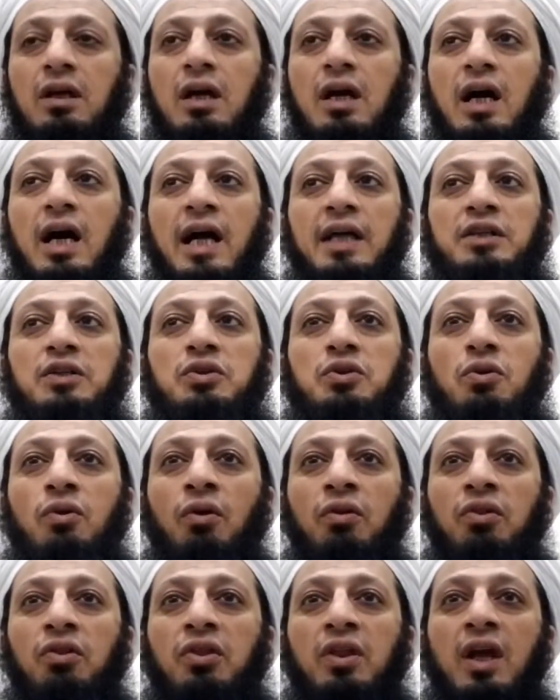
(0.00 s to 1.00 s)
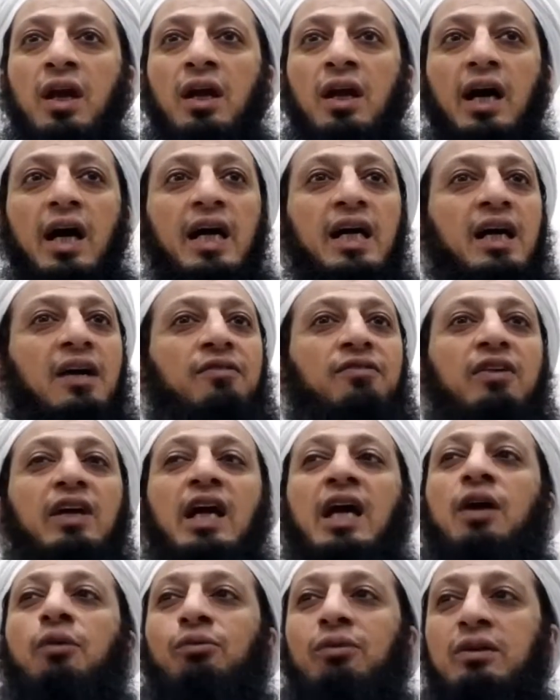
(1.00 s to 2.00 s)
I don't think I have
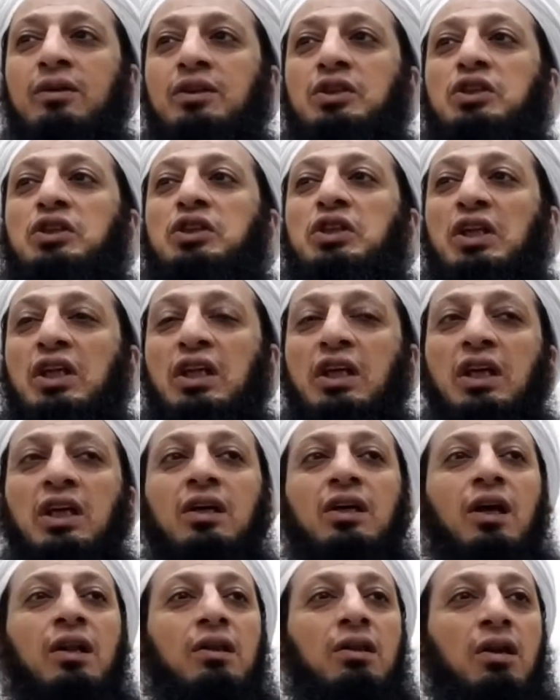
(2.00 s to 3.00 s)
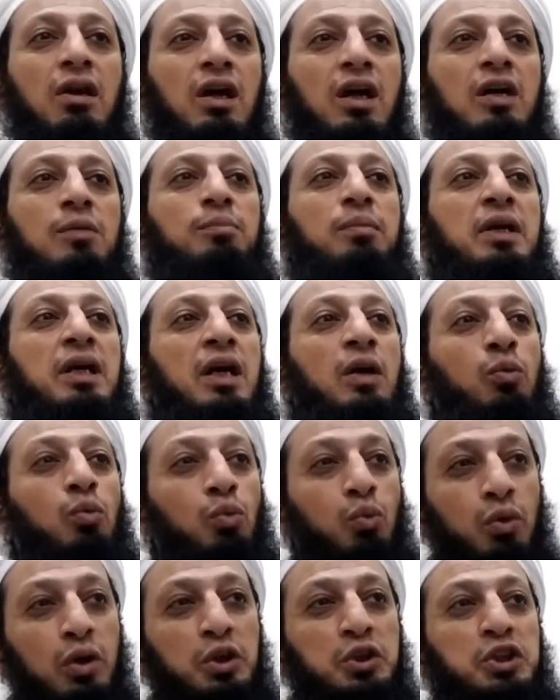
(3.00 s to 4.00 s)
ever seen Allah
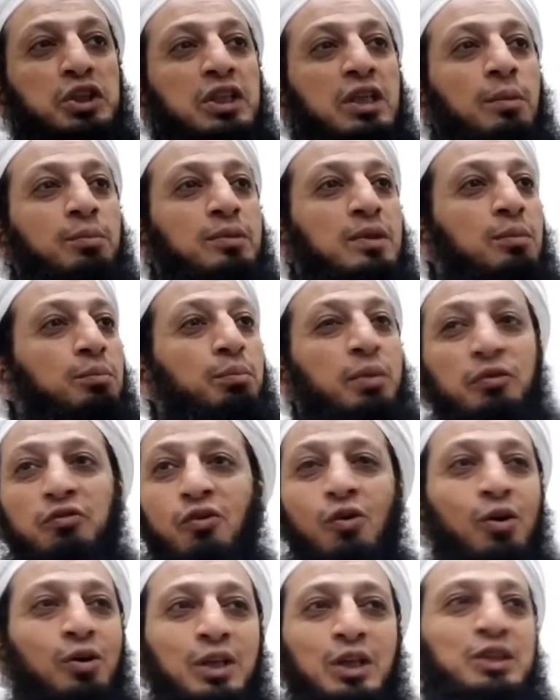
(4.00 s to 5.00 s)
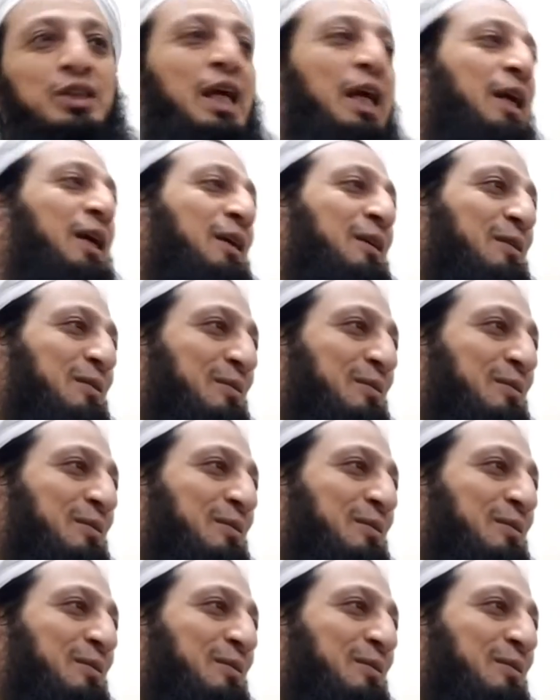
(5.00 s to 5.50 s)
being worshipped before this day.